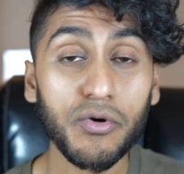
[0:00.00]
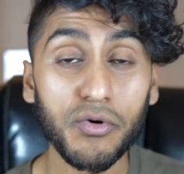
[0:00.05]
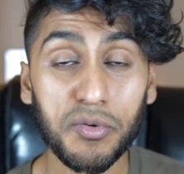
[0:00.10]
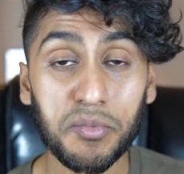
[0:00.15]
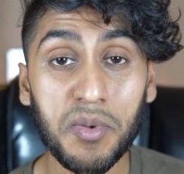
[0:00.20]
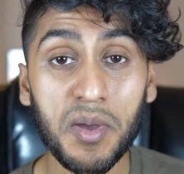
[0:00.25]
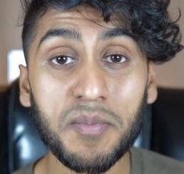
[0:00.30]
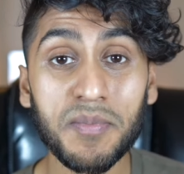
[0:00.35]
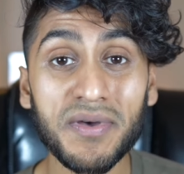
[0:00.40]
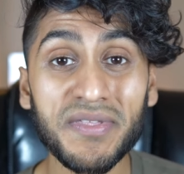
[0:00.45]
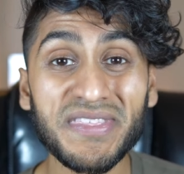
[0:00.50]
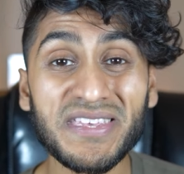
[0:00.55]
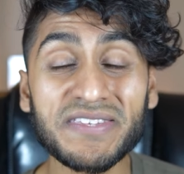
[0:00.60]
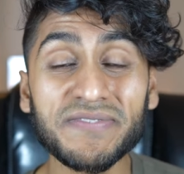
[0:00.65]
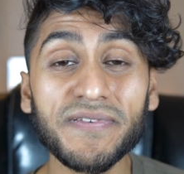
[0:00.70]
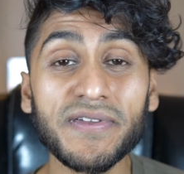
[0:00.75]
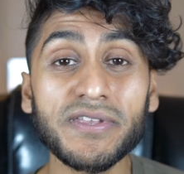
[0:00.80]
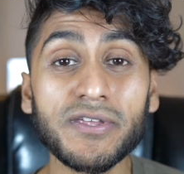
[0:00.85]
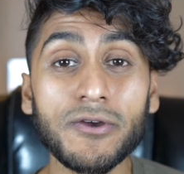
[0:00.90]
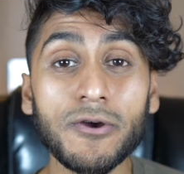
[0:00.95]
Remember, this
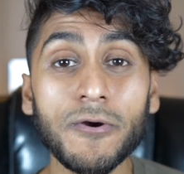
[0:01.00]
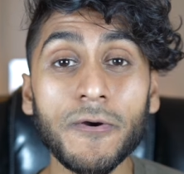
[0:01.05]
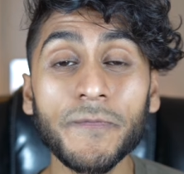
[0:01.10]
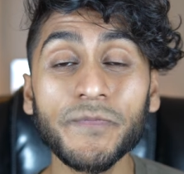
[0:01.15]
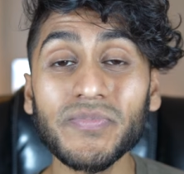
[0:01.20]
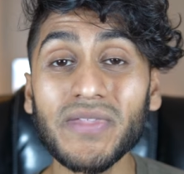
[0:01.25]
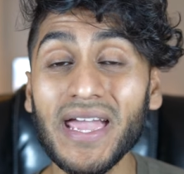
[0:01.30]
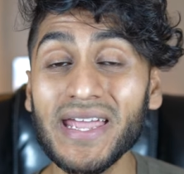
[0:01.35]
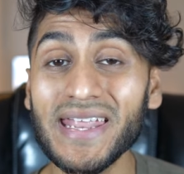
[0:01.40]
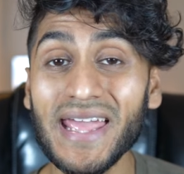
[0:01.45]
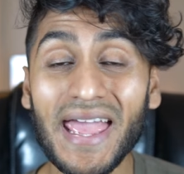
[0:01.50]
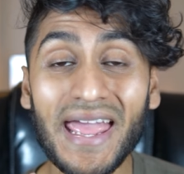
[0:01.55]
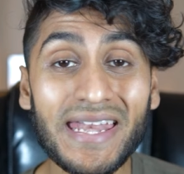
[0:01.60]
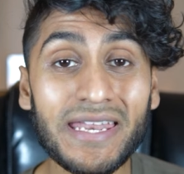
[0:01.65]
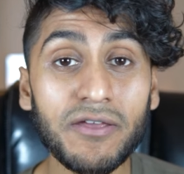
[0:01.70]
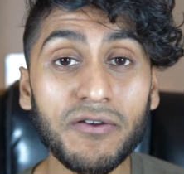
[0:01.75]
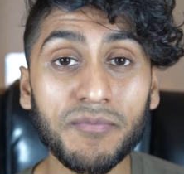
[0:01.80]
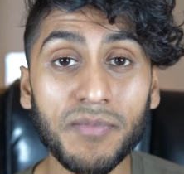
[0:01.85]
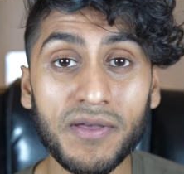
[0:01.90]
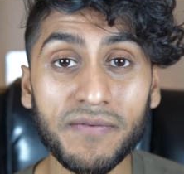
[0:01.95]
video and
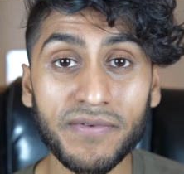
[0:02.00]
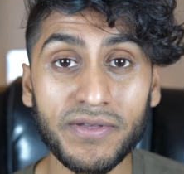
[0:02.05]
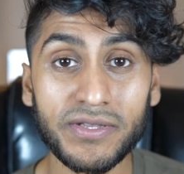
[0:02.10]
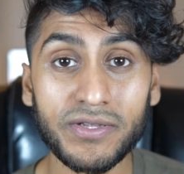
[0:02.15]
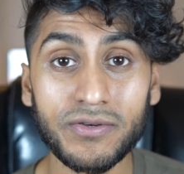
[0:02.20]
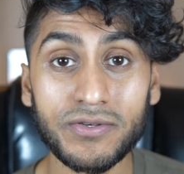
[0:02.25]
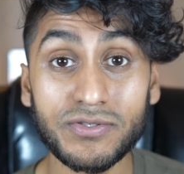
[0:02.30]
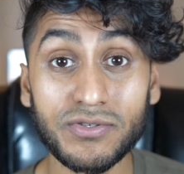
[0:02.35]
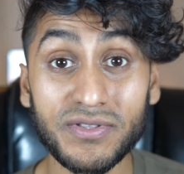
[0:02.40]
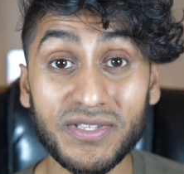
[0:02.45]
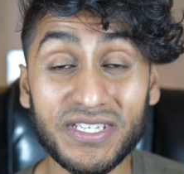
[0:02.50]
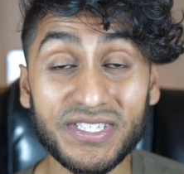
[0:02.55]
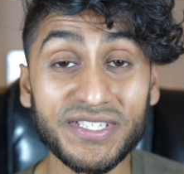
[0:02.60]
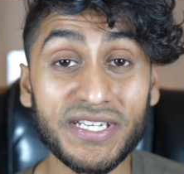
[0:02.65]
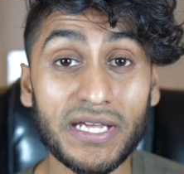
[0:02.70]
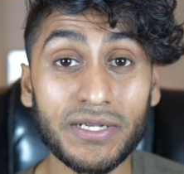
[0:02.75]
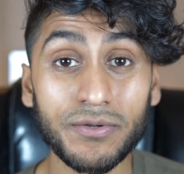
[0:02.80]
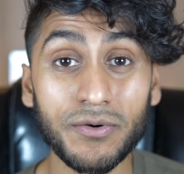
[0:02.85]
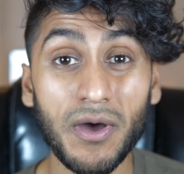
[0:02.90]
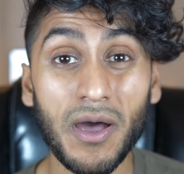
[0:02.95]
any of my videos on this
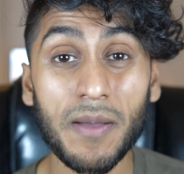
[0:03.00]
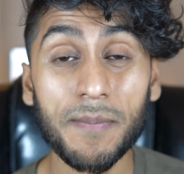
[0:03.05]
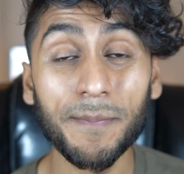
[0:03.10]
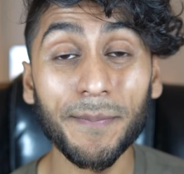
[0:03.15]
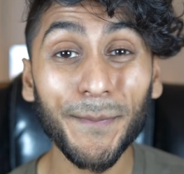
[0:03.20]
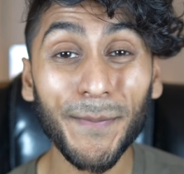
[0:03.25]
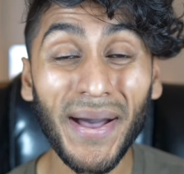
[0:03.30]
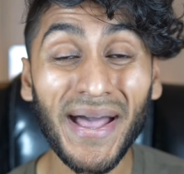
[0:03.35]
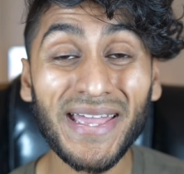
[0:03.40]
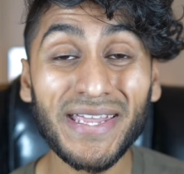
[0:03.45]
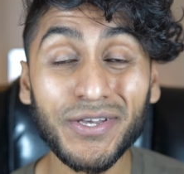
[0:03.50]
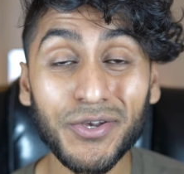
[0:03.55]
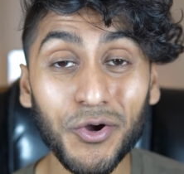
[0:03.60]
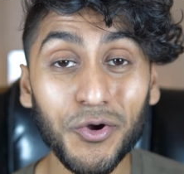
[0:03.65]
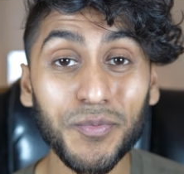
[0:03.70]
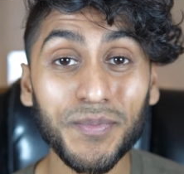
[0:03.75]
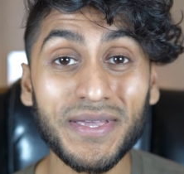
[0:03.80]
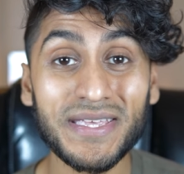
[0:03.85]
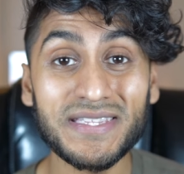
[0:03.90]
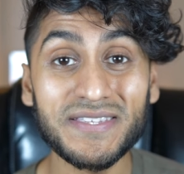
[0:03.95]
channel are by
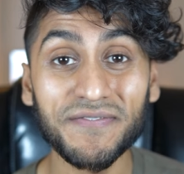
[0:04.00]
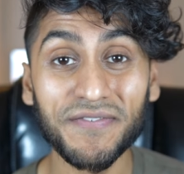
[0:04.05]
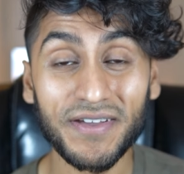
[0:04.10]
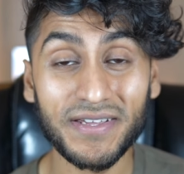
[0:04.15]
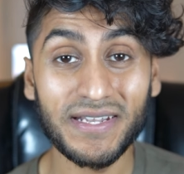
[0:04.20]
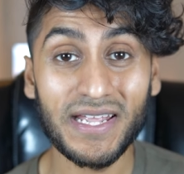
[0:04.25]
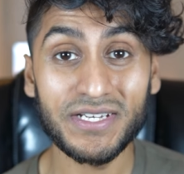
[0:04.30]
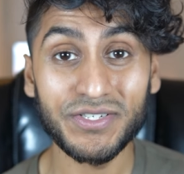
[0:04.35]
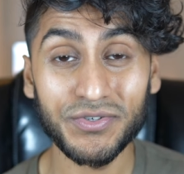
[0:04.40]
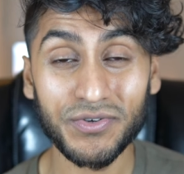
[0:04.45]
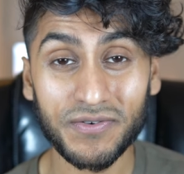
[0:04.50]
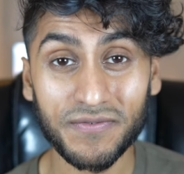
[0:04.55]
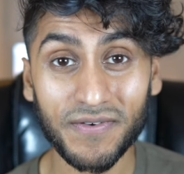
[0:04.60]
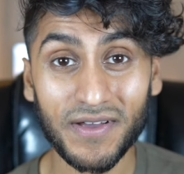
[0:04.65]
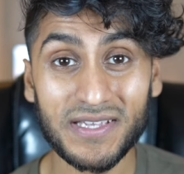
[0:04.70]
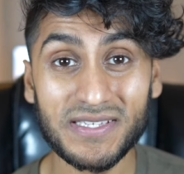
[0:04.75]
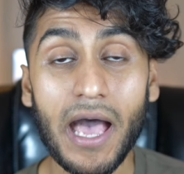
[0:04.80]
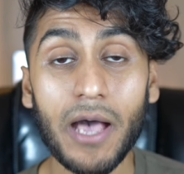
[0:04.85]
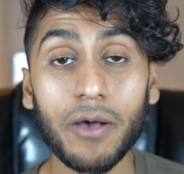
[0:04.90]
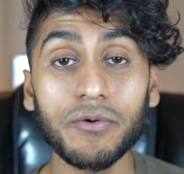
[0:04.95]
no means financial
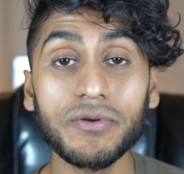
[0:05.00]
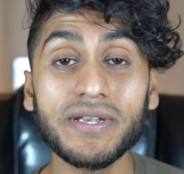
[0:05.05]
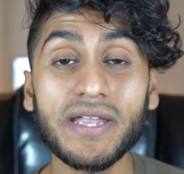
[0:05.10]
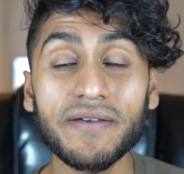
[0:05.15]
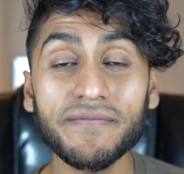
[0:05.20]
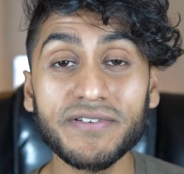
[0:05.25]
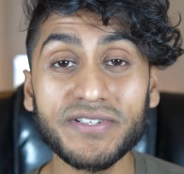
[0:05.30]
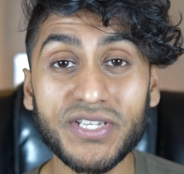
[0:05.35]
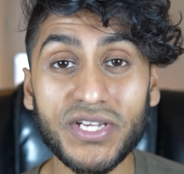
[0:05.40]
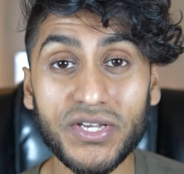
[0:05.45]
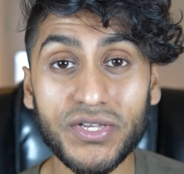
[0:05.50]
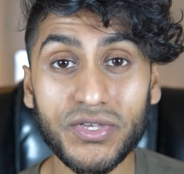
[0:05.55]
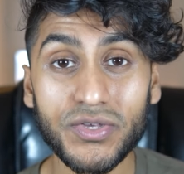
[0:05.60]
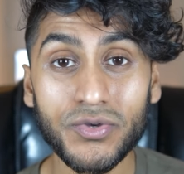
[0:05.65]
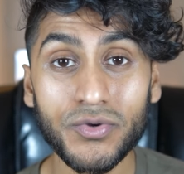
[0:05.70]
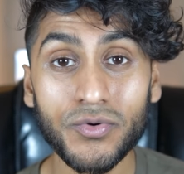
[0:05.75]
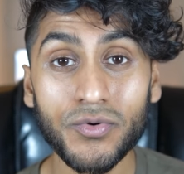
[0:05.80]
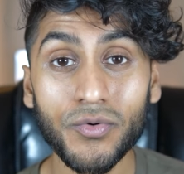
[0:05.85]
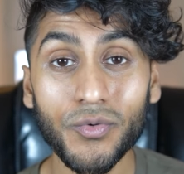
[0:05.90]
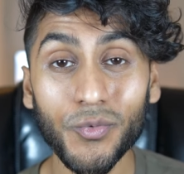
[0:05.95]
advice. I will never tell
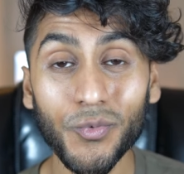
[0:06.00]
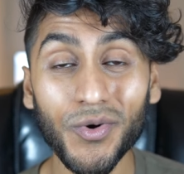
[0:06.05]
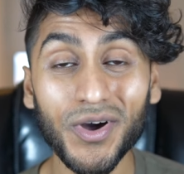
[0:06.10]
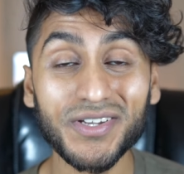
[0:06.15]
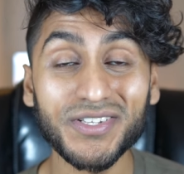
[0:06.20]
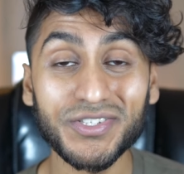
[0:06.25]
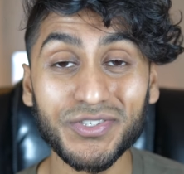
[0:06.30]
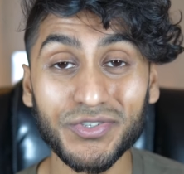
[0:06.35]
you what